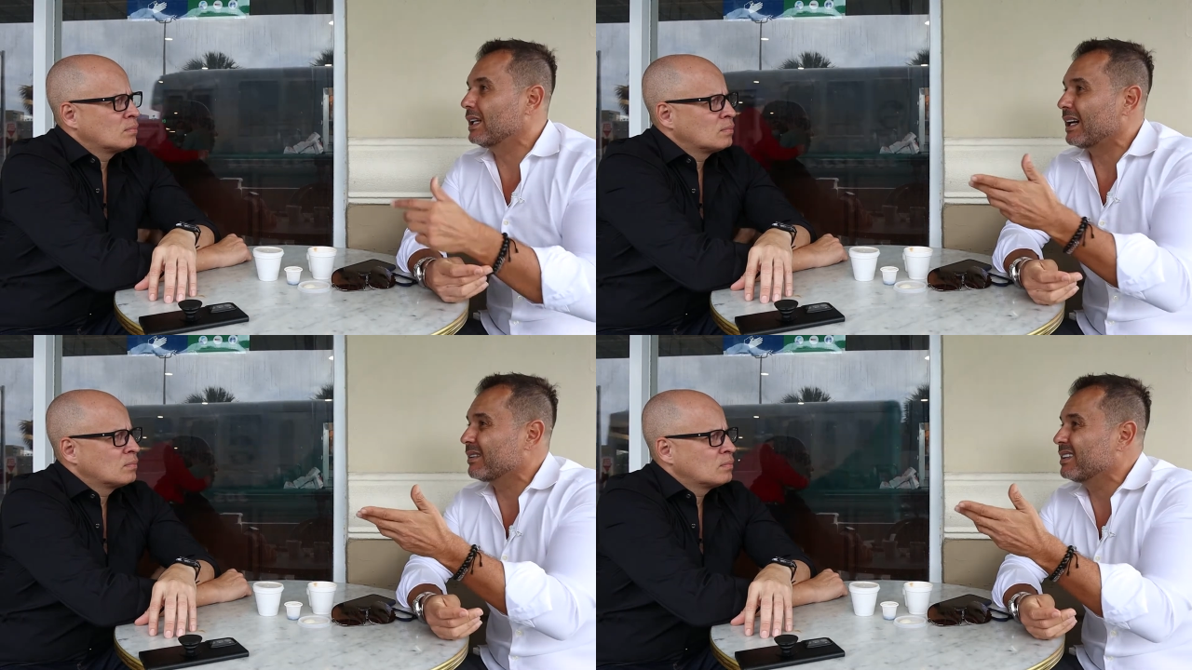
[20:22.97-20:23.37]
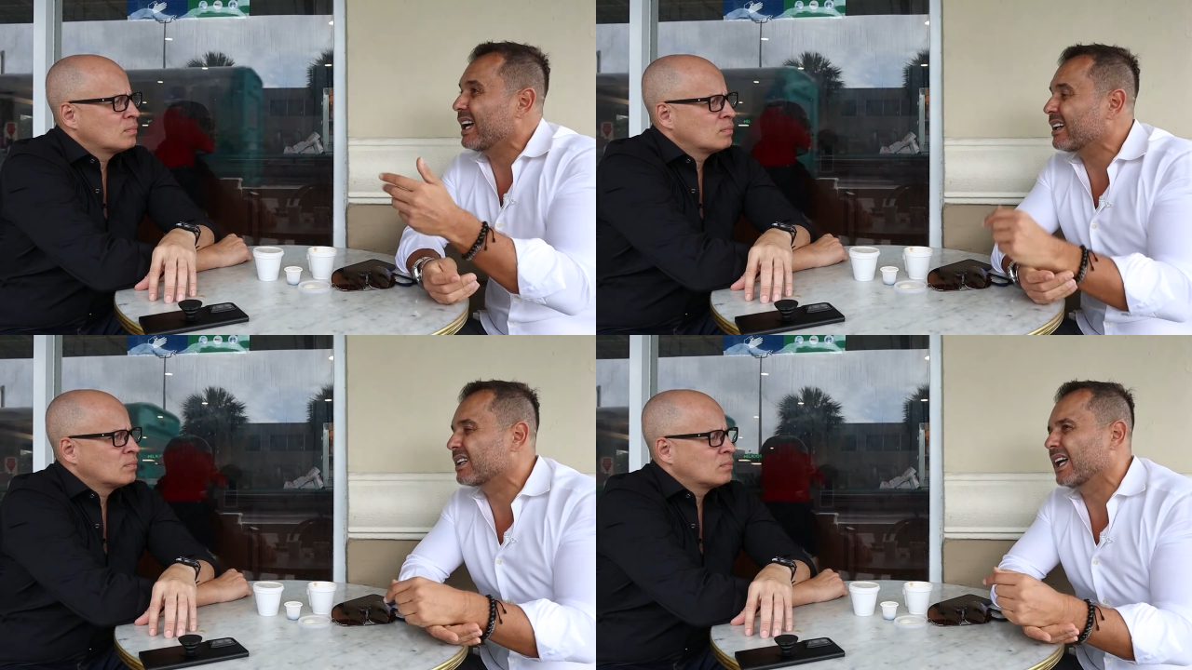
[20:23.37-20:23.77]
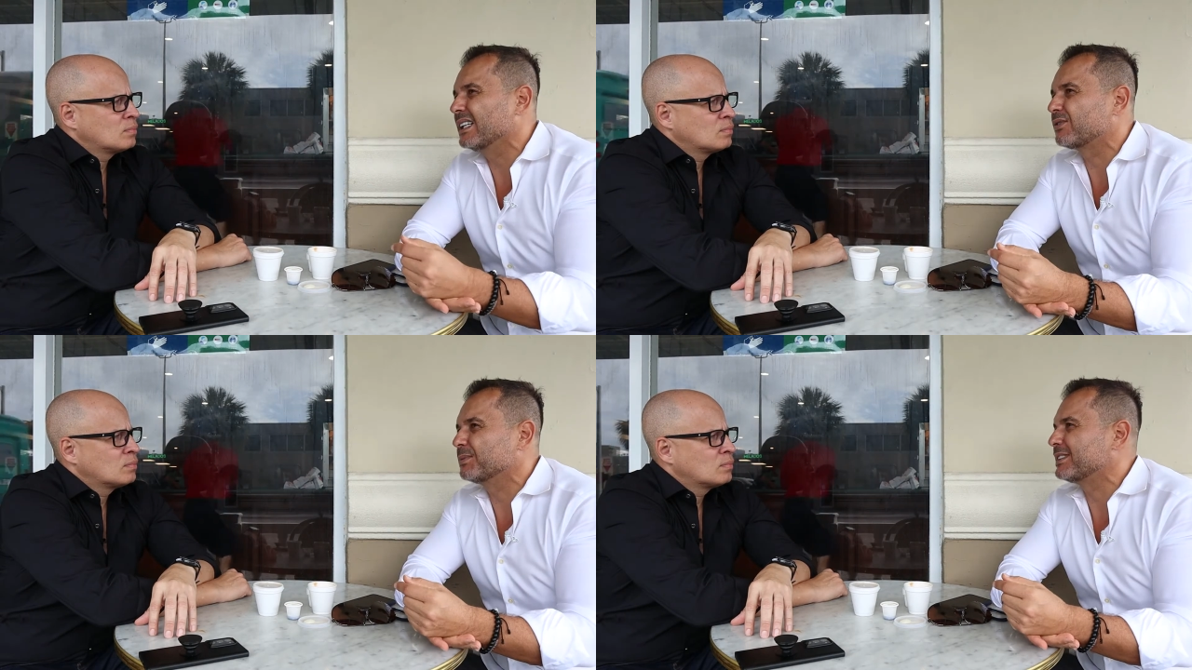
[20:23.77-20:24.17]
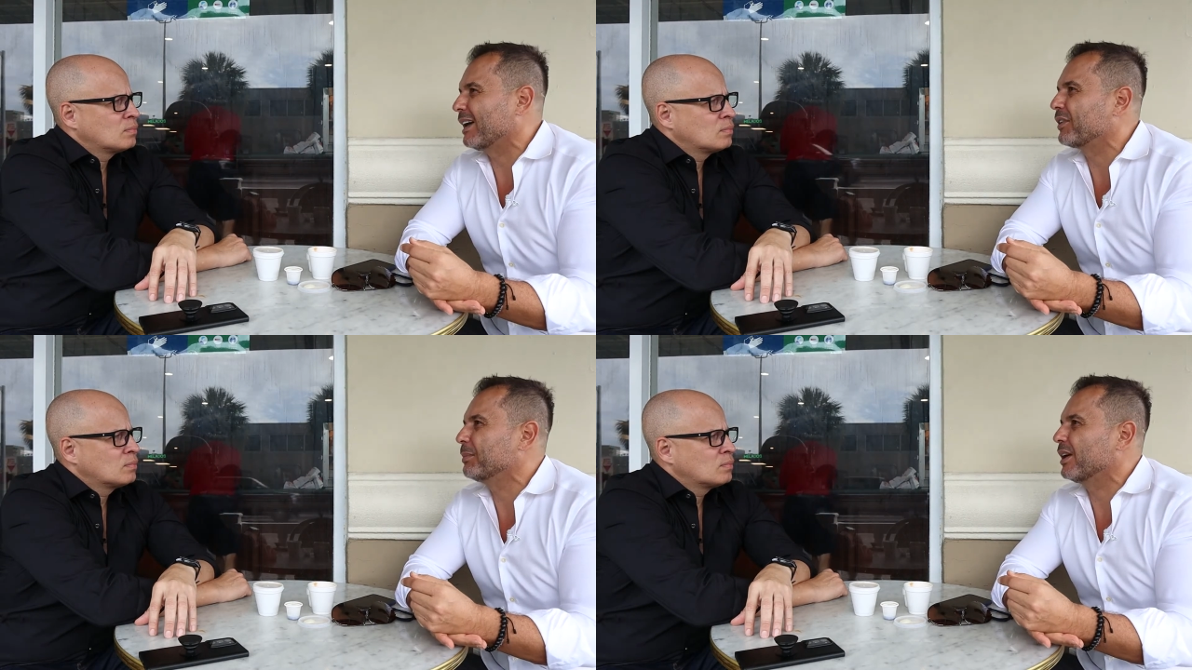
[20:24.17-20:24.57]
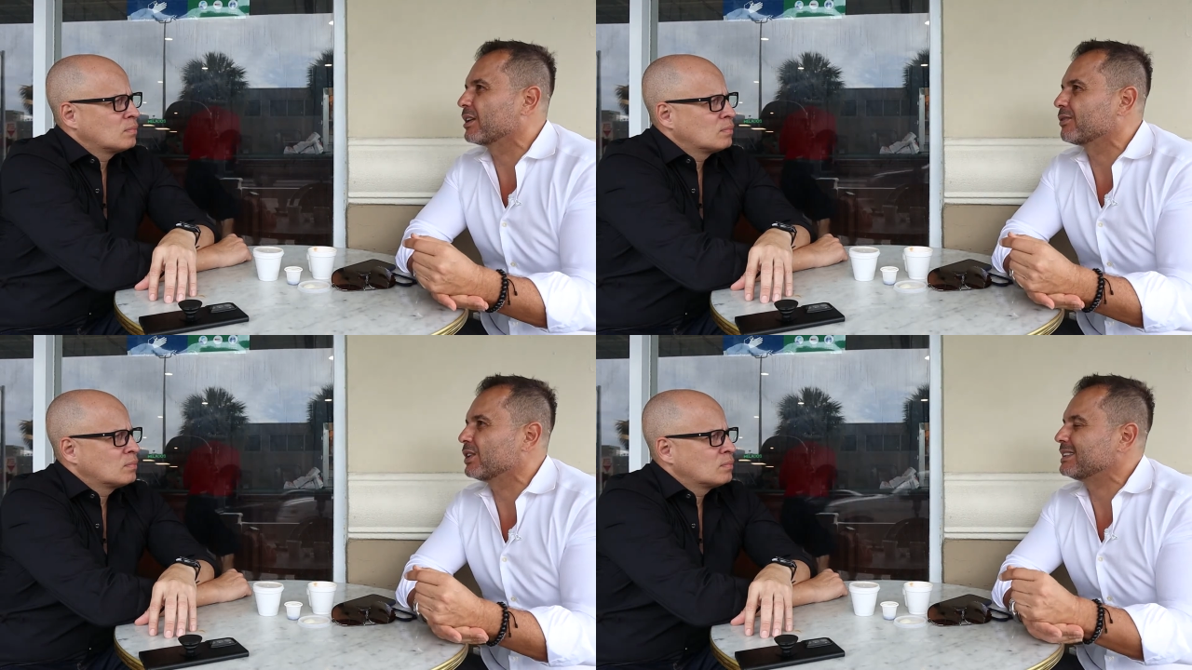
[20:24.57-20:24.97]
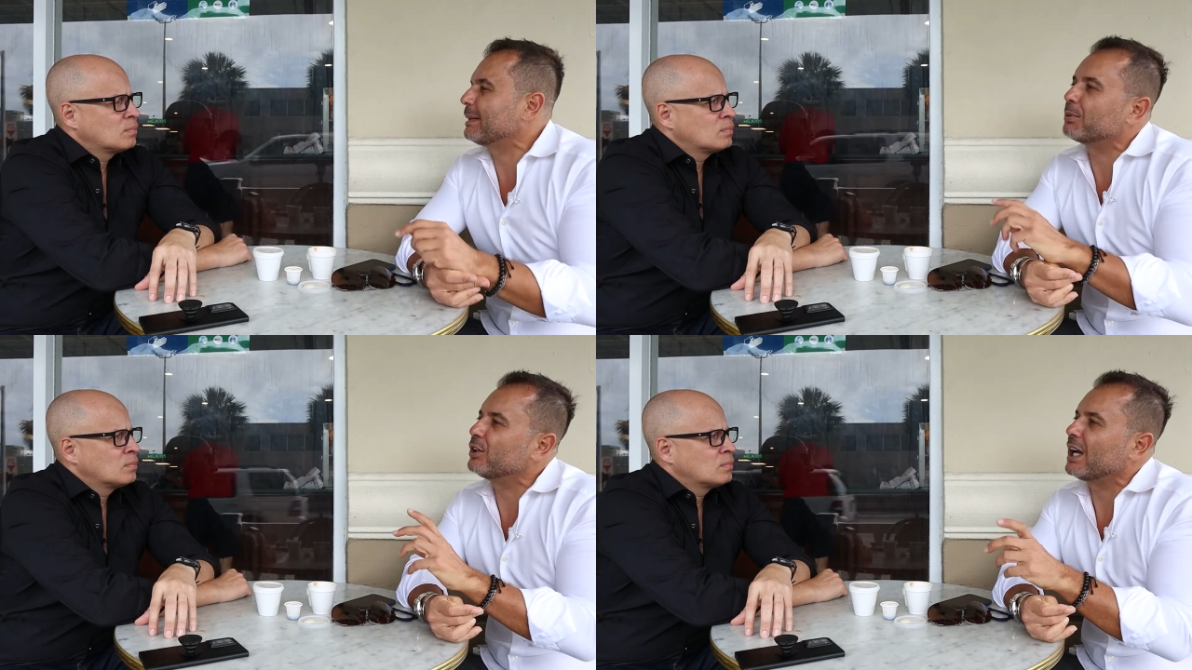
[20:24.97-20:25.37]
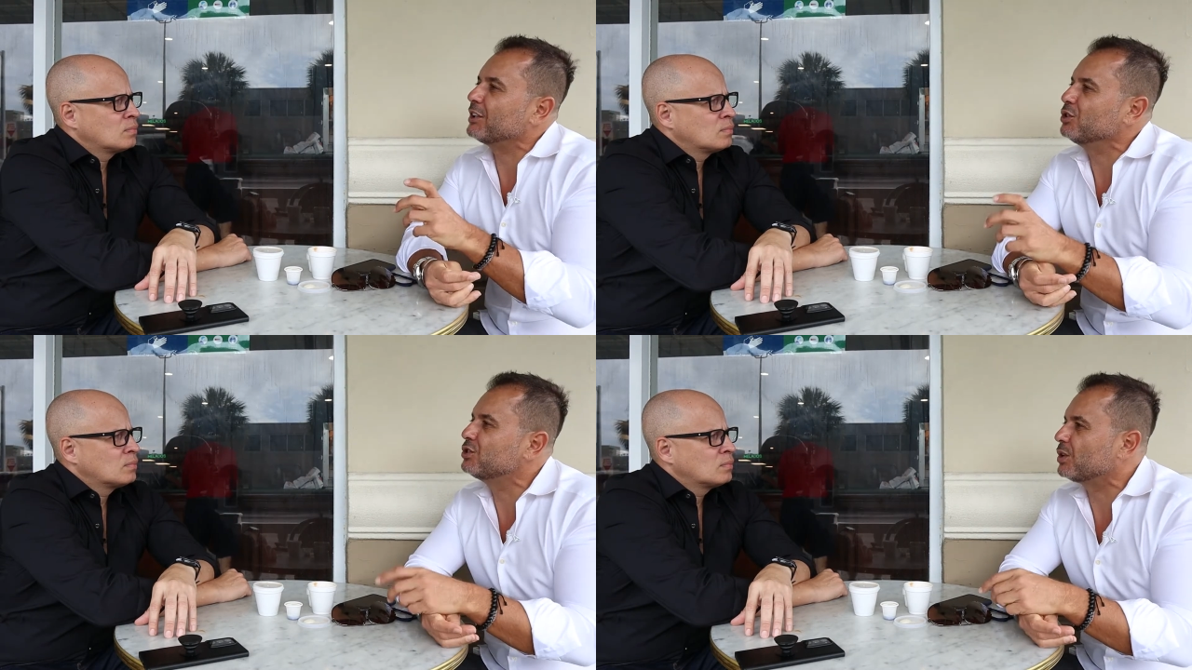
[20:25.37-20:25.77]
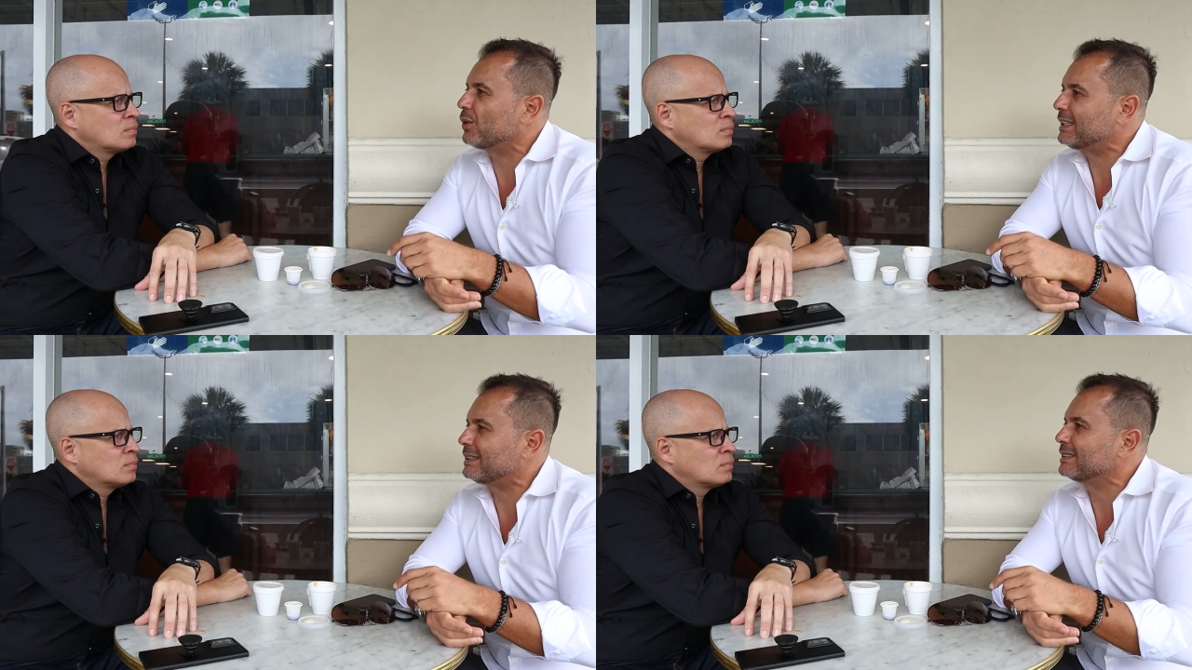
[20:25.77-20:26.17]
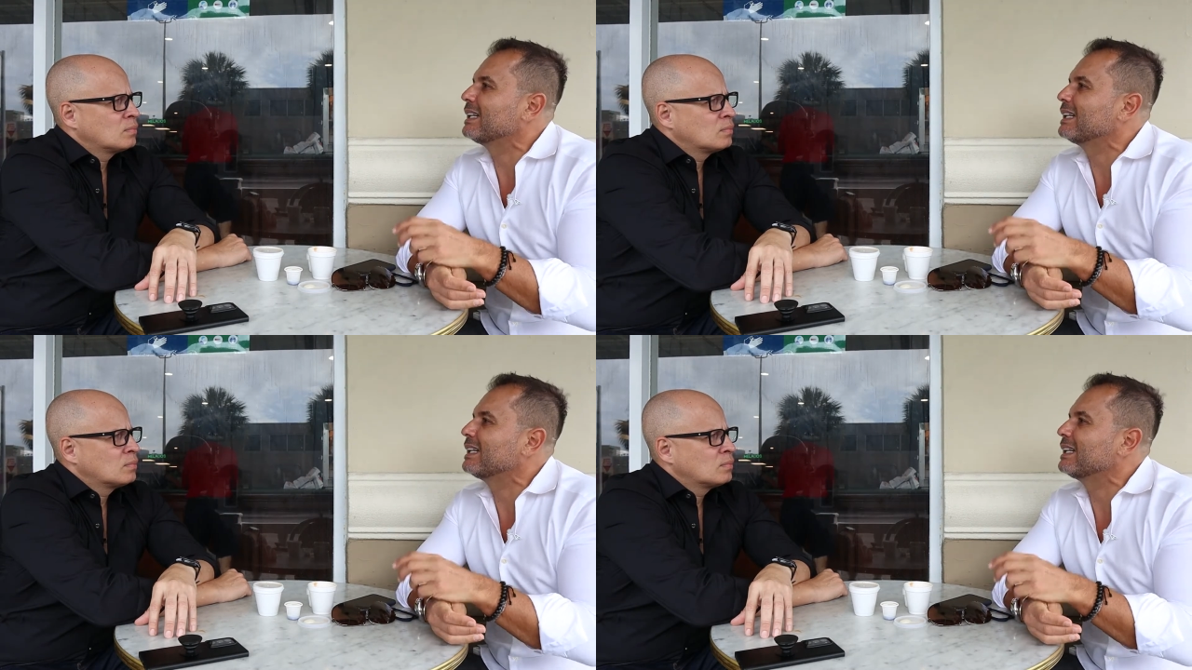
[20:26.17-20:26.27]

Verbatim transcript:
Speaker 1: A lot of a lot of clients from South America, for example, are not used to renting.